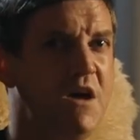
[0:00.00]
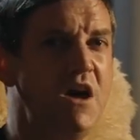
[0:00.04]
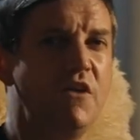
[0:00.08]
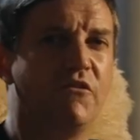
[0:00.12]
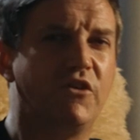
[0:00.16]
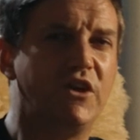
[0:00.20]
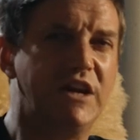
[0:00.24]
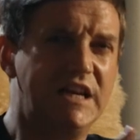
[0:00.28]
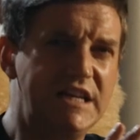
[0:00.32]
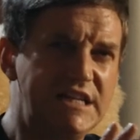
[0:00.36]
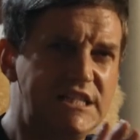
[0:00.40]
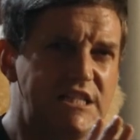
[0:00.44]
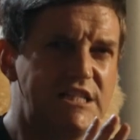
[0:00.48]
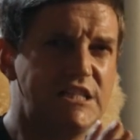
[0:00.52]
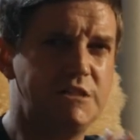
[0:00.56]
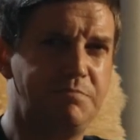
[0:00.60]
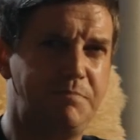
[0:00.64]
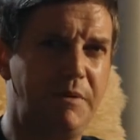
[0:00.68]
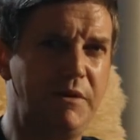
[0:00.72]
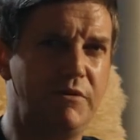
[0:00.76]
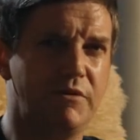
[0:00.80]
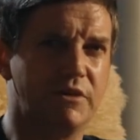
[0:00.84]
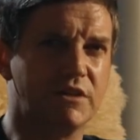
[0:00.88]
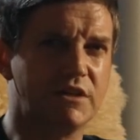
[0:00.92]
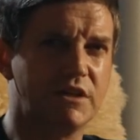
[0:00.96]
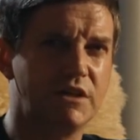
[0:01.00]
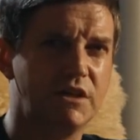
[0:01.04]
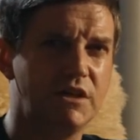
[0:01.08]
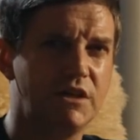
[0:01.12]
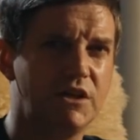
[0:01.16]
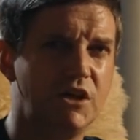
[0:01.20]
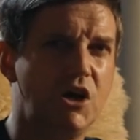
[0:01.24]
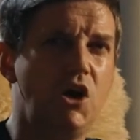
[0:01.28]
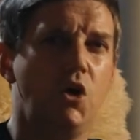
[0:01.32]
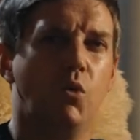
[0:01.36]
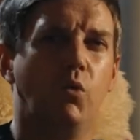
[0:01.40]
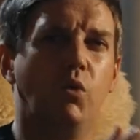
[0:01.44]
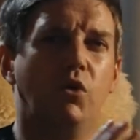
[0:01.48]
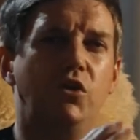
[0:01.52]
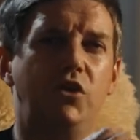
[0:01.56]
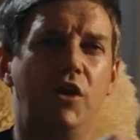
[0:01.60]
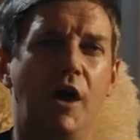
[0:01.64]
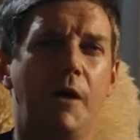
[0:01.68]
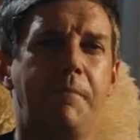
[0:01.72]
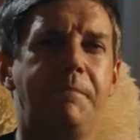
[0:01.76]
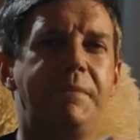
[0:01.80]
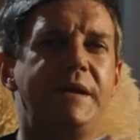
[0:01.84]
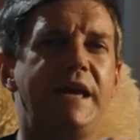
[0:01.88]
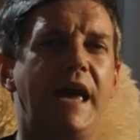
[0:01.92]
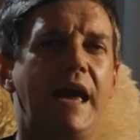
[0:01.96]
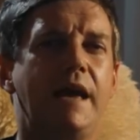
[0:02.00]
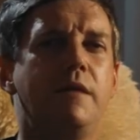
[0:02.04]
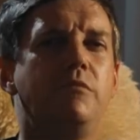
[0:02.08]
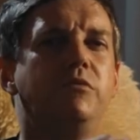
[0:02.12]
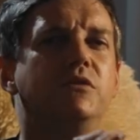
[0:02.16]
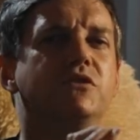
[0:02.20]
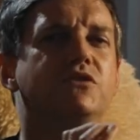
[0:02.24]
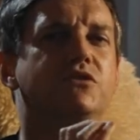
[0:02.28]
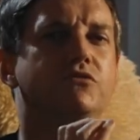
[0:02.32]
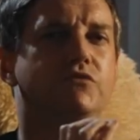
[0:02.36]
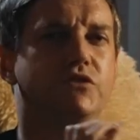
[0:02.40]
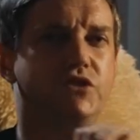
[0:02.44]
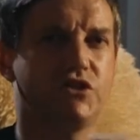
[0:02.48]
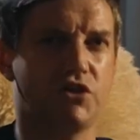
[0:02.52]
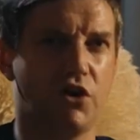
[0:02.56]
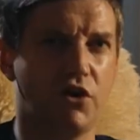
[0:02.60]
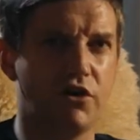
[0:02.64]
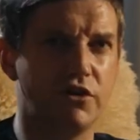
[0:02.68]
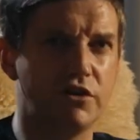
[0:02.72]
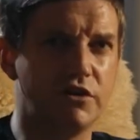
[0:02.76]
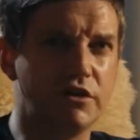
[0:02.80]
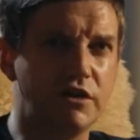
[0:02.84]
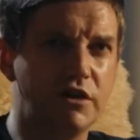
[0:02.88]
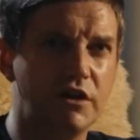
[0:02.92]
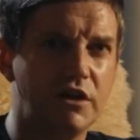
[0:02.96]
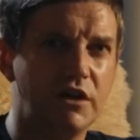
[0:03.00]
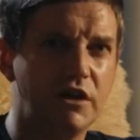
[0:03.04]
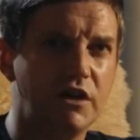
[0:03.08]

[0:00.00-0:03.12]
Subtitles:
for his spirit will not be able to return.